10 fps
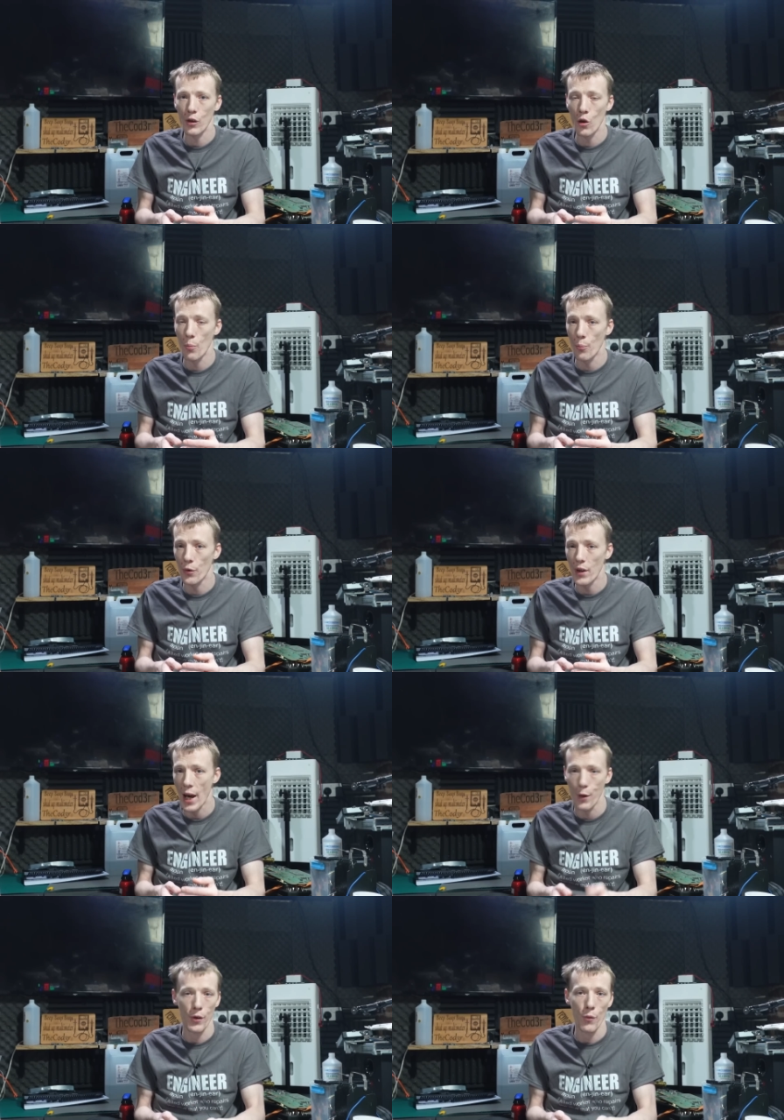comes
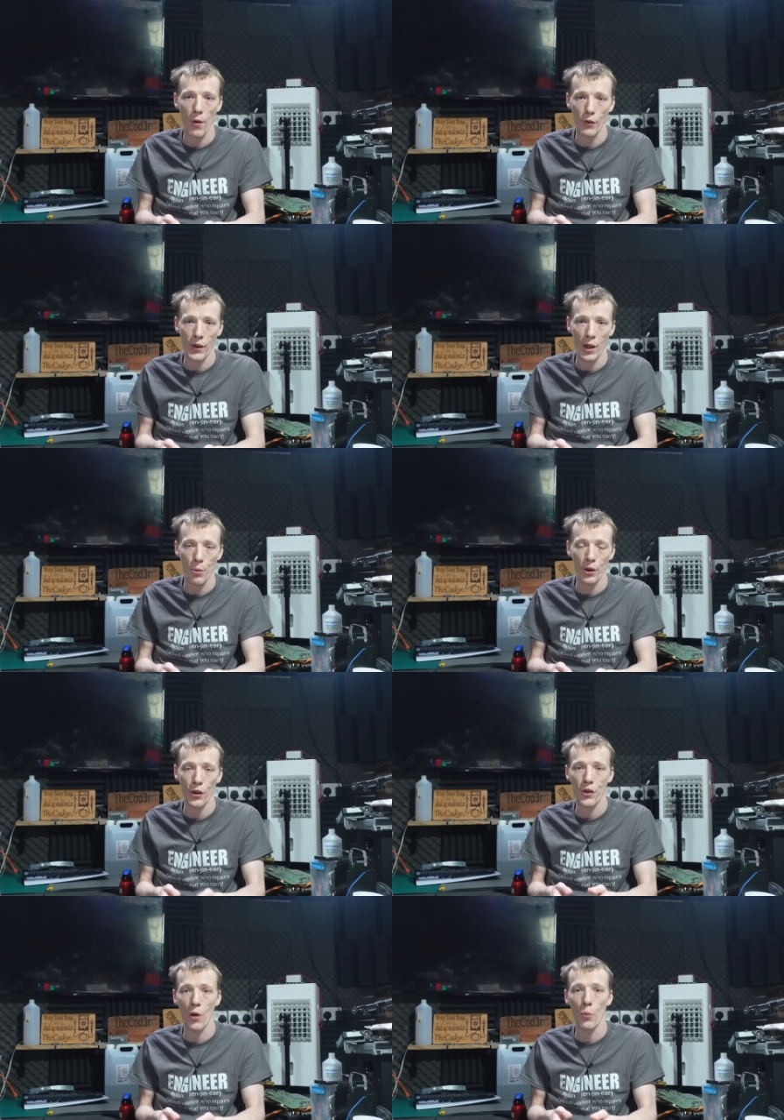out of warranty because
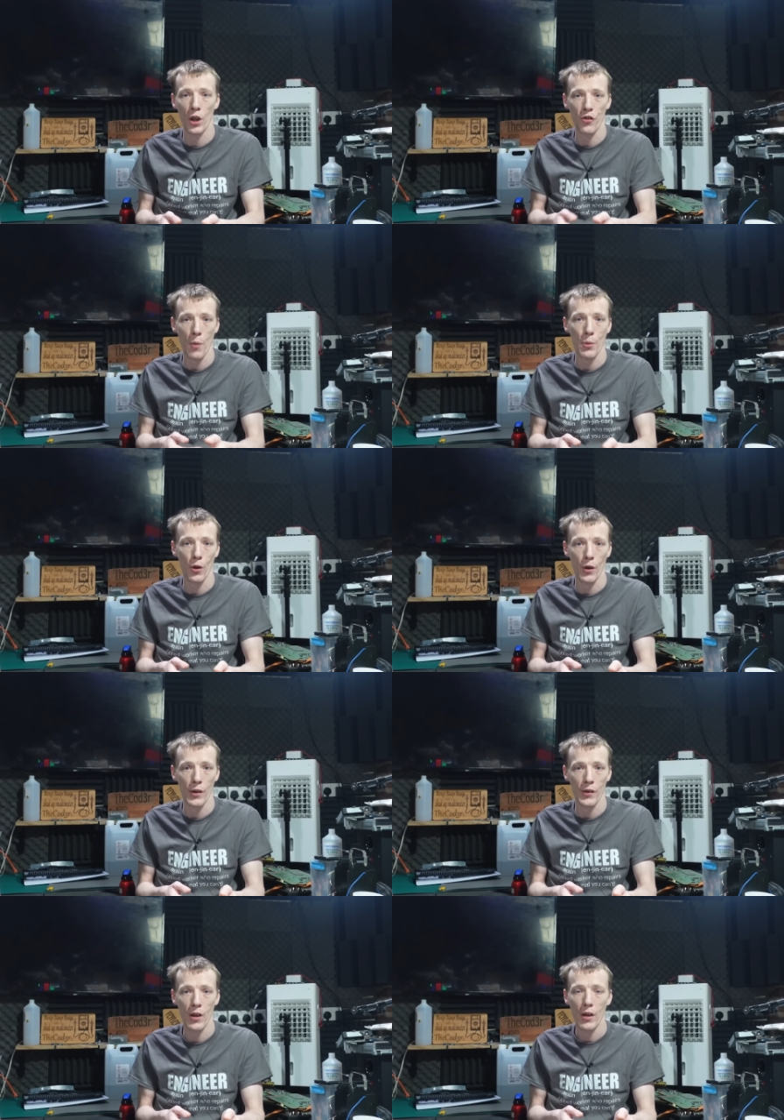you don't want to jeopardise